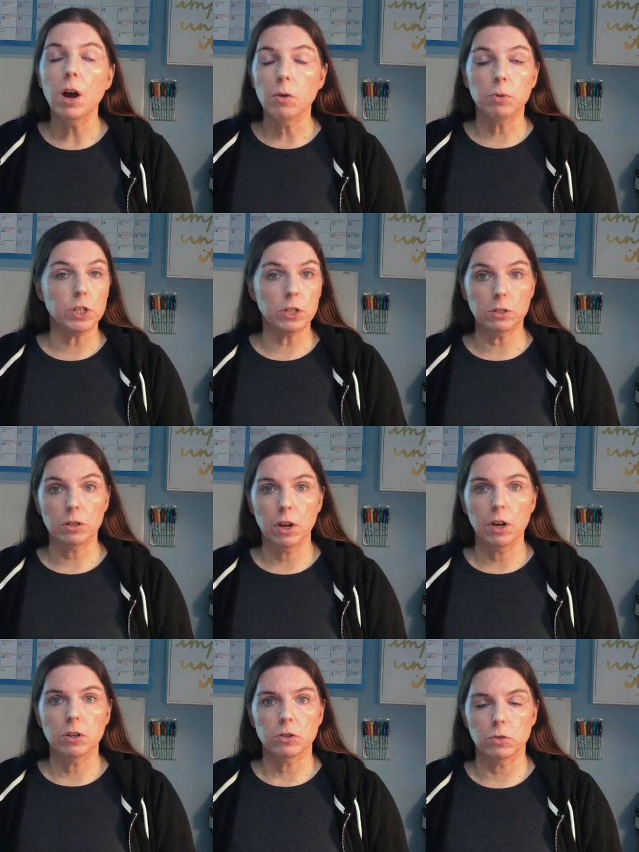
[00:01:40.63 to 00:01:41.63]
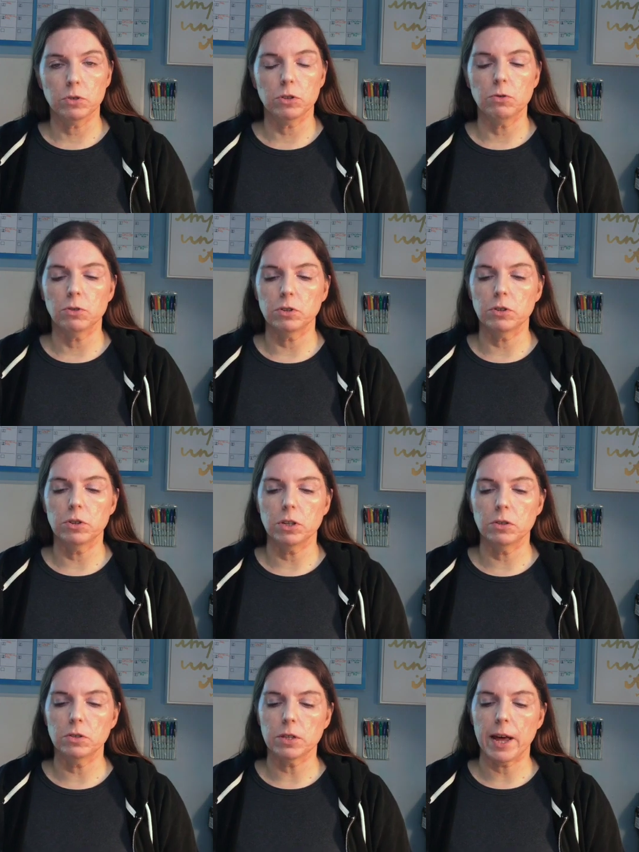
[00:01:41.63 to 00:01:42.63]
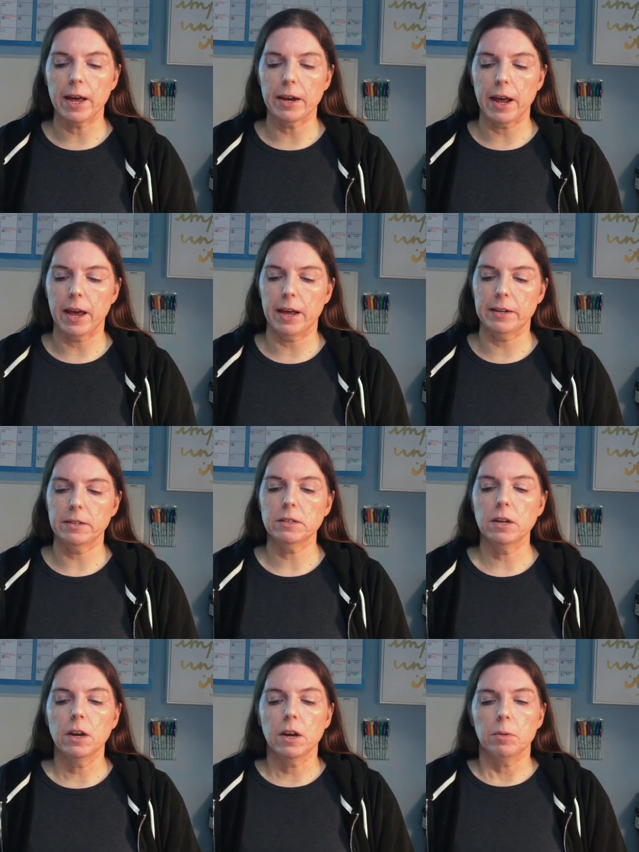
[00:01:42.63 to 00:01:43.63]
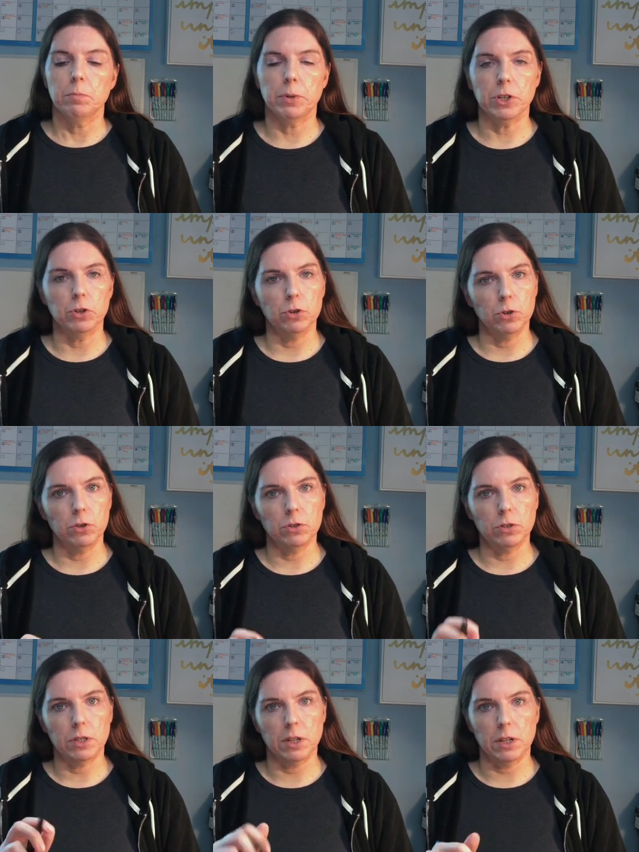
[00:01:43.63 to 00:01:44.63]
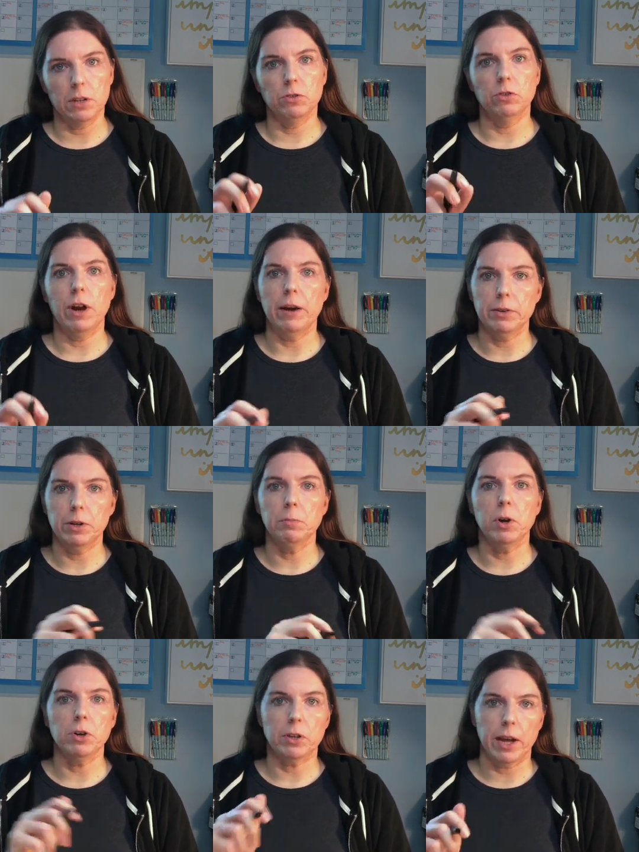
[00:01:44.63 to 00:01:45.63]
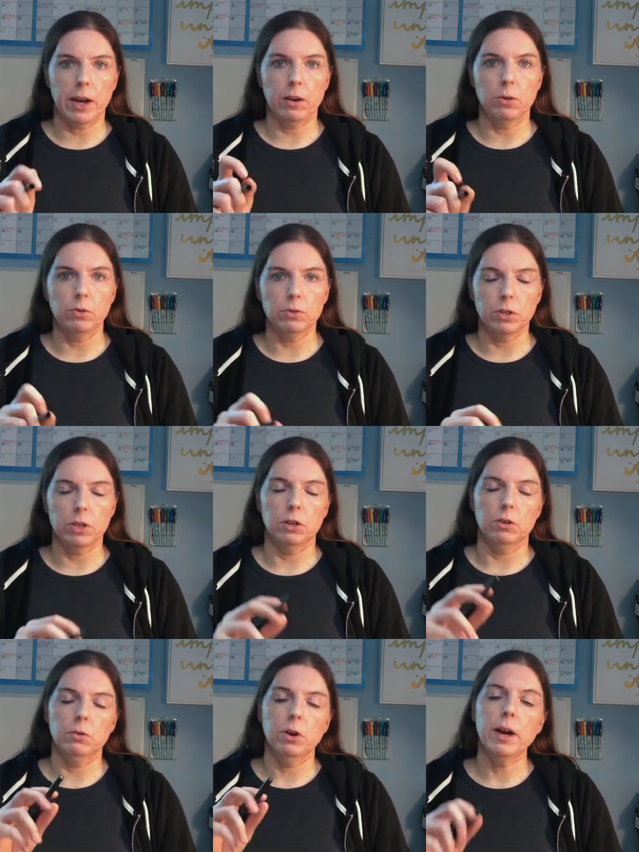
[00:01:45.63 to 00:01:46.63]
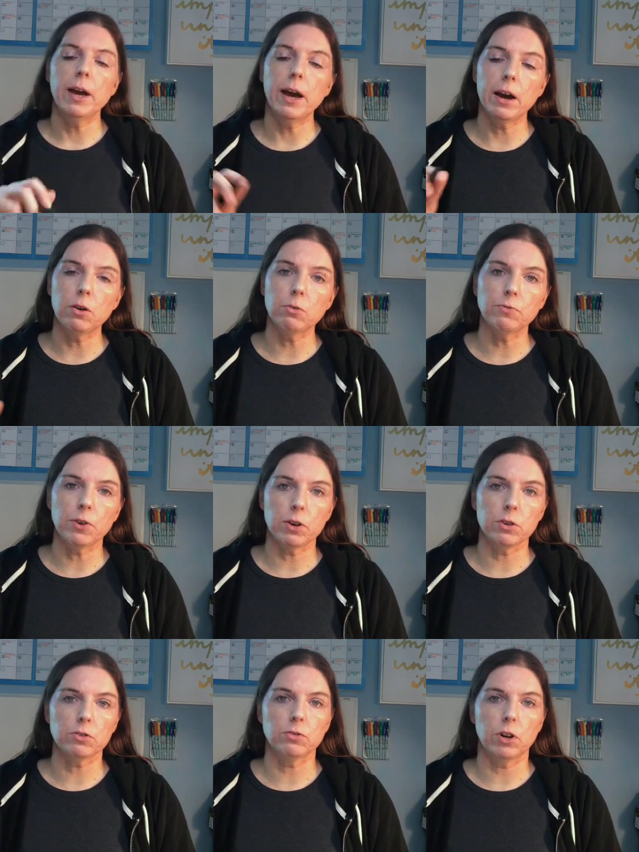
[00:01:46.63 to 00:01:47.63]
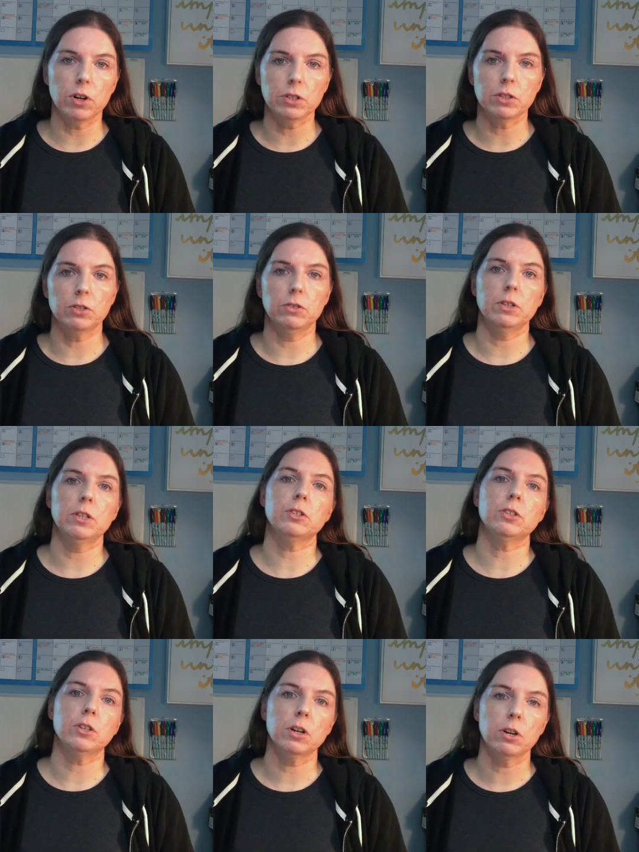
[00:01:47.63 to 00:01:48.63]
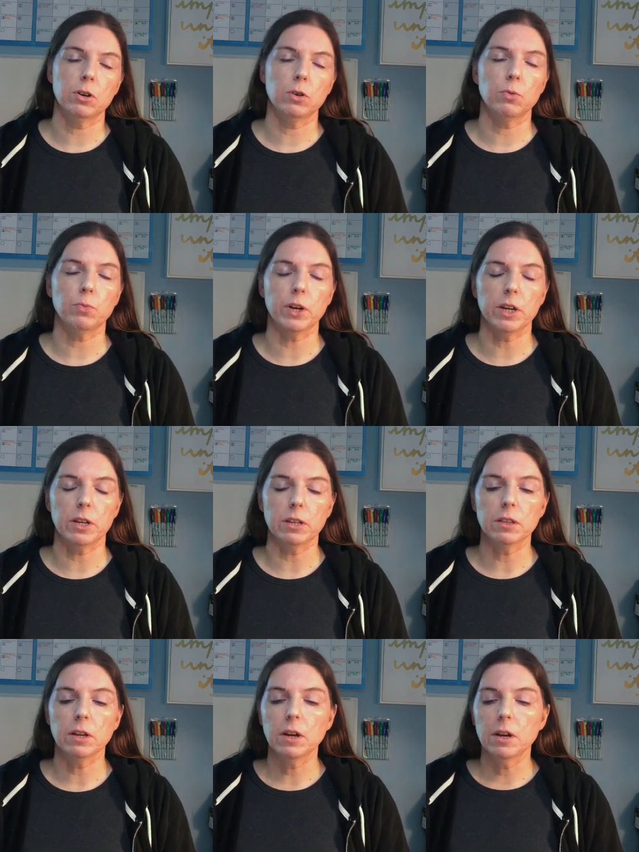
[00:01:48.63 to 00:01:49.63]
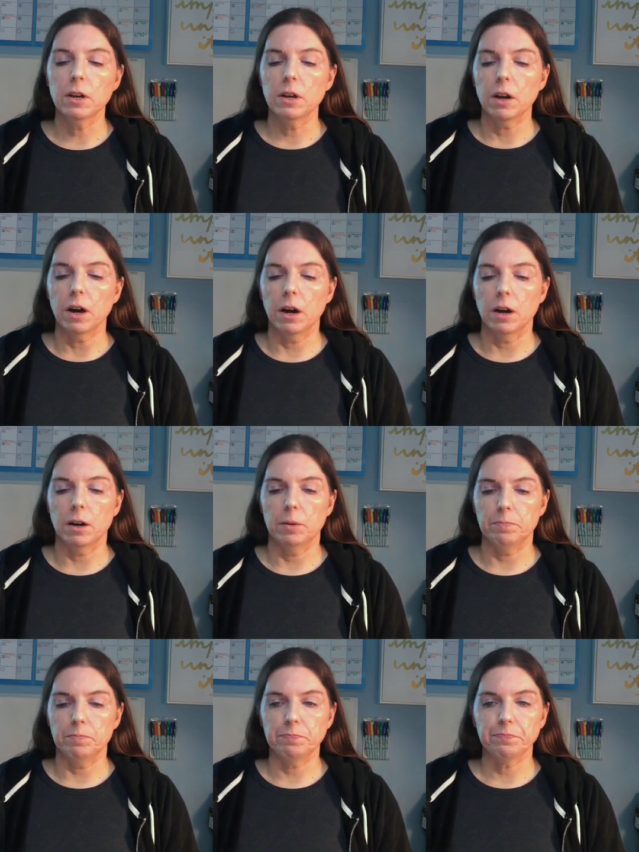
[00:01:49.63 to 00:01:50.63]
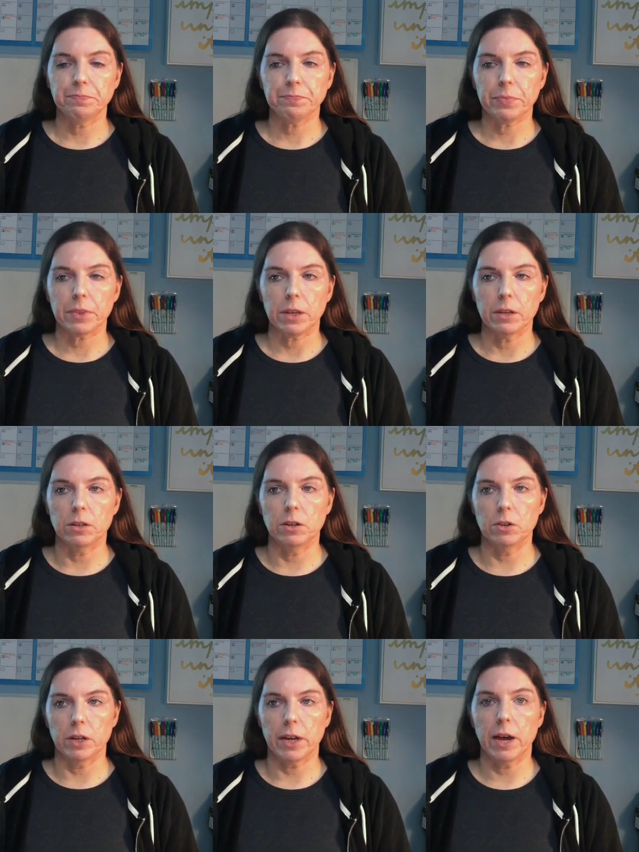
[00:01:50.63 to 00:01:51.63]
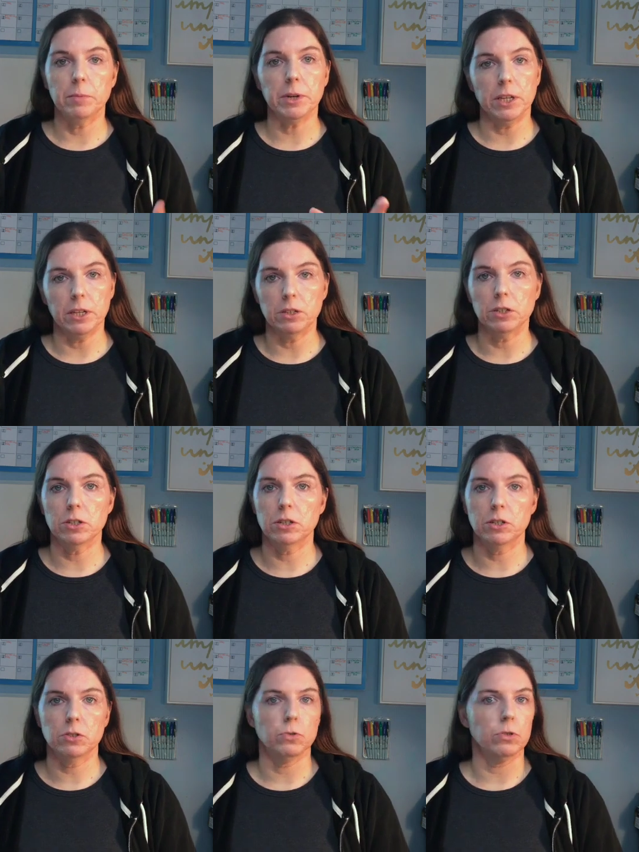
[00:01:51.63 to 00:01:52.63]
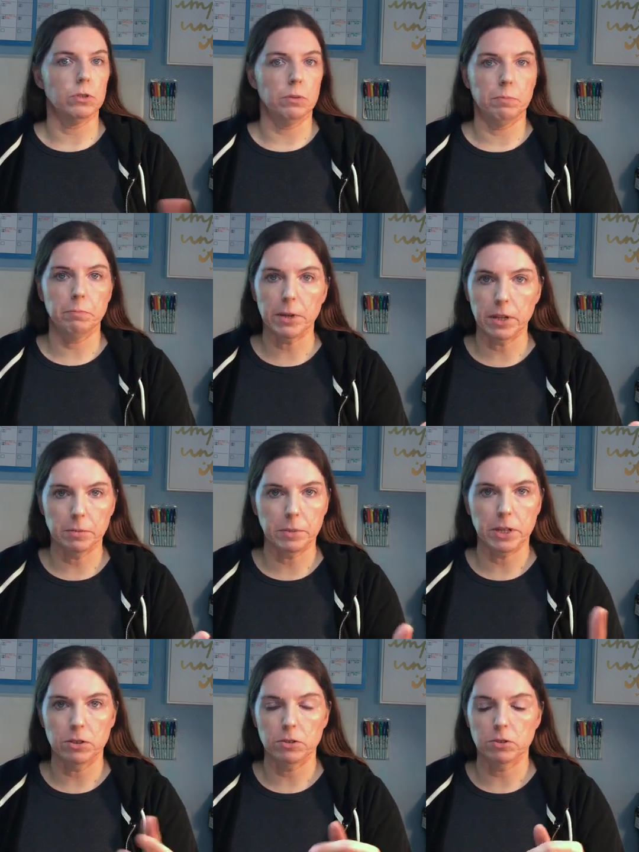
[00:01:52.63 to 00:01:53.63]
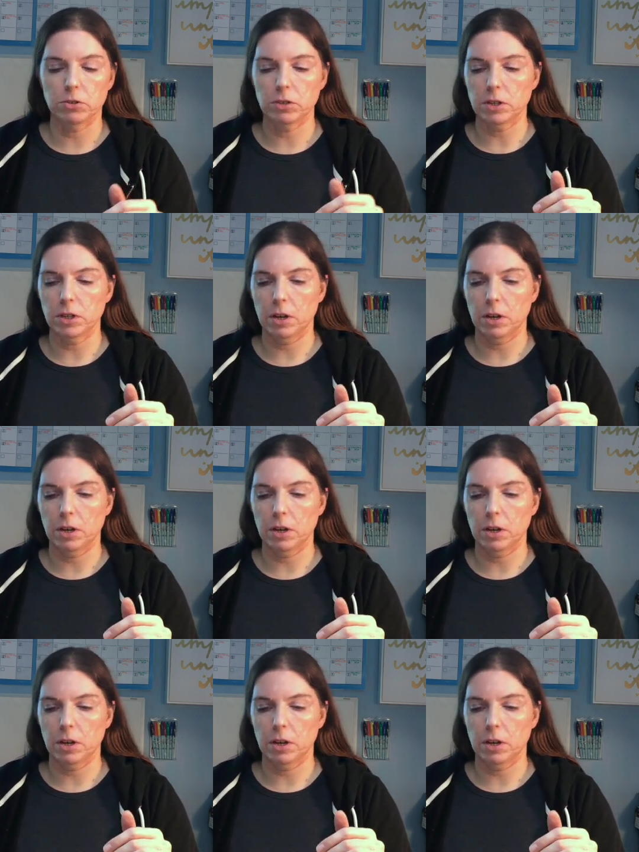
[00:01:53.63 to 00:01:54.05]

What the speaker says: which is totally cool, you can use that, but you're sitting there and you're having to mark out, you know, how far across do you need to go with you know, like how many inches or millimeters